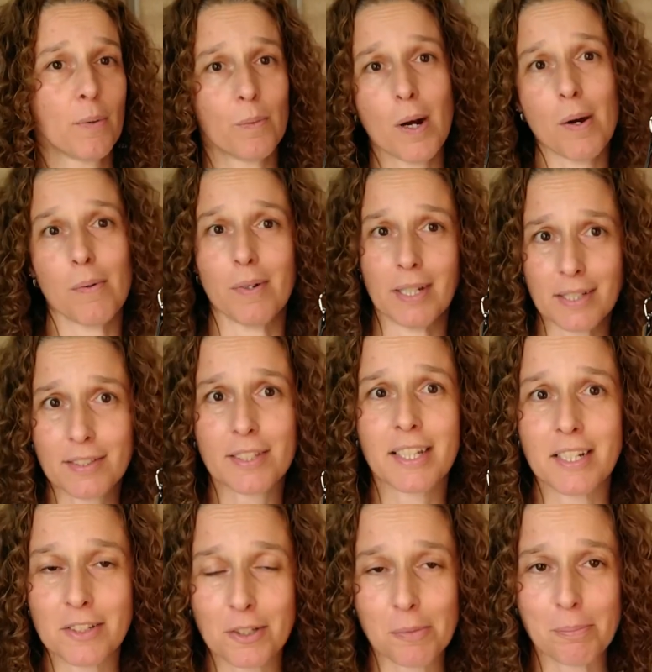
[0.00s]
wow, it's
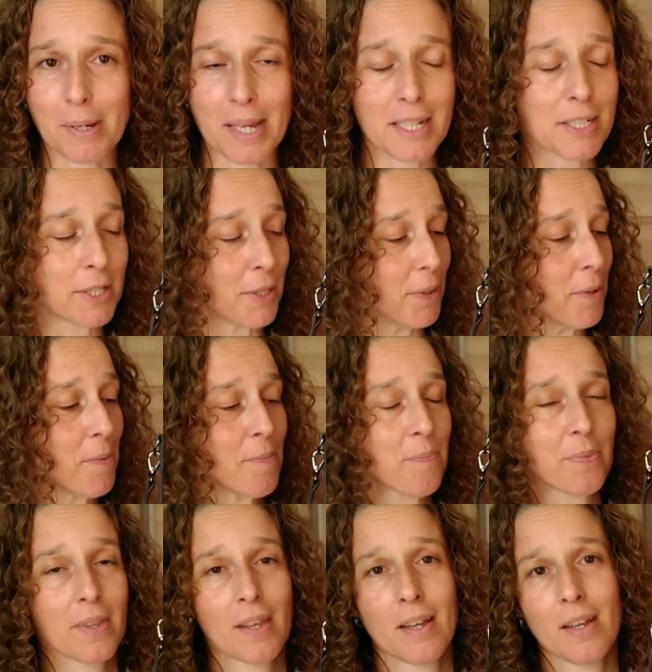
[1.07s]
again tobacco,
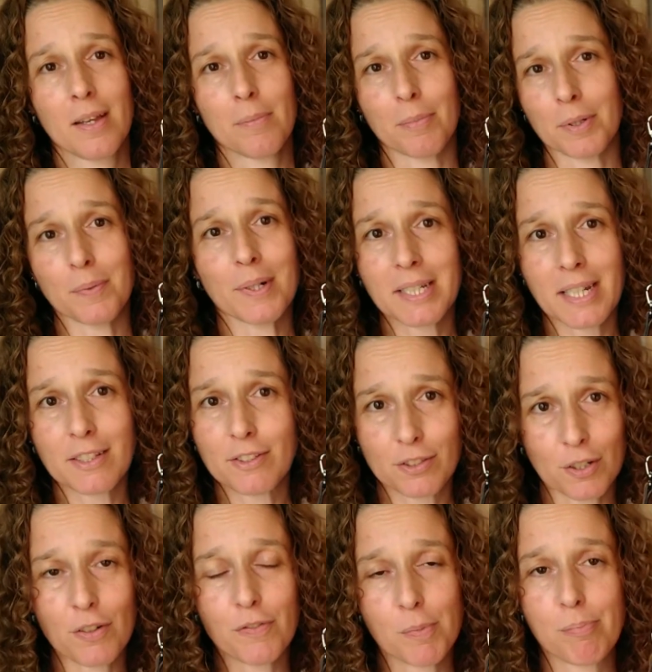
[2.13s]
but when I
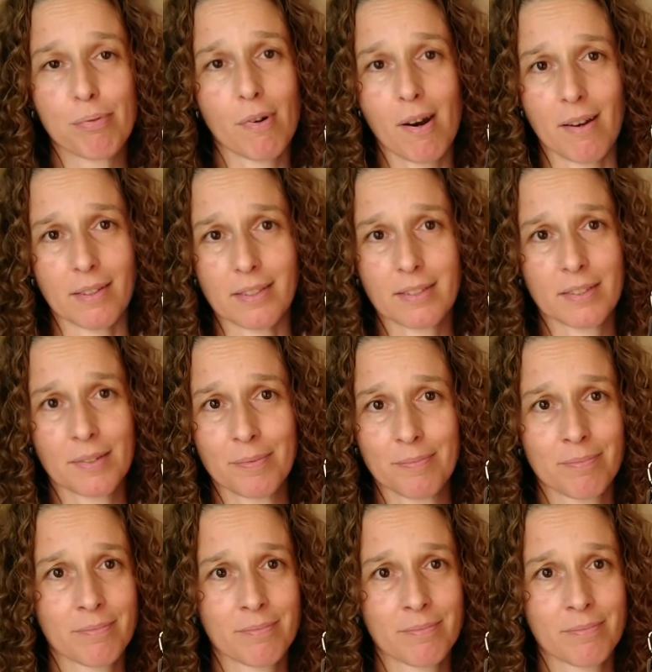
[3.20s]
saw the price,